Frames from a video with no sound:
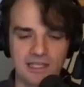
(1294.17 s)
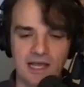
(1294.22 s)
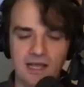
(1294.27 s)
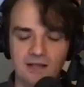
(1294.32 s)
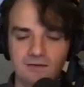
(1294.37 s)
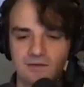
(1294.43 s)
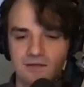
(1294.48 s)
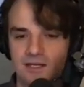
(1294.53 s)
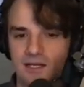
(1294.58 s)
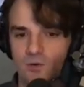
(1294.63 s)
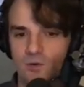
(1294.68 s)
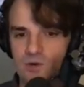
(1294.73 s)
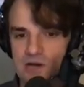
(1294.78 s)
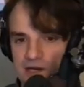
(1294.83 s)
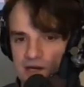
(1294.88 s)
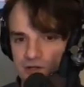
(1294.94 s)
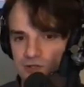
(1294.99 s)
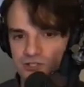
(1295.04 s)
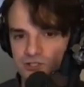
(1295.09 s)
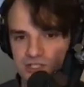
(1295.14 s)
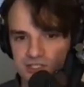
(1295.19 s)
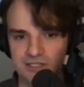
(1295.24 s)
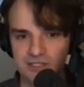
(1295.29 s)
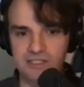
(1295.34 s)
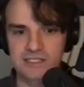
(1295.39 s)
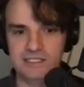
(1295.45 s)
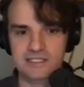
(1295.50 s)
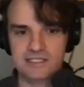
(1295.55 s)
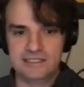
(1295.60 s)
and uh, we are using
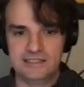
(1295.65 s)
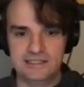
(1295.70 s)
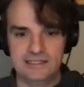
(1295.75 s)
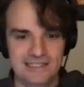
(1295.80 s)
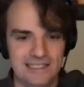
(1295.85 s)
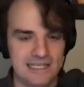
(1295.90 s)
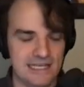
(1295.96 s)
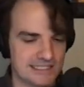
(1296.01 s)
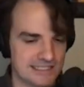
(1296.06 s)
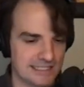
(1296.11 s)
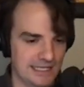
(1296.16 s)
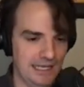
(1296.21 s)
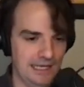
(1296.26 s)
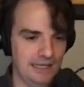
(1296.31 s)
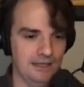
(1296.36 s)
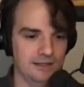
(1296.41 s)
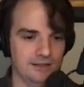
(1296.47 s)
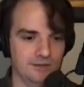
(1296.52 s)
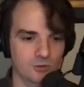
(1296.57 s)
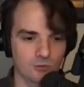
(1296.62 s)
this D S L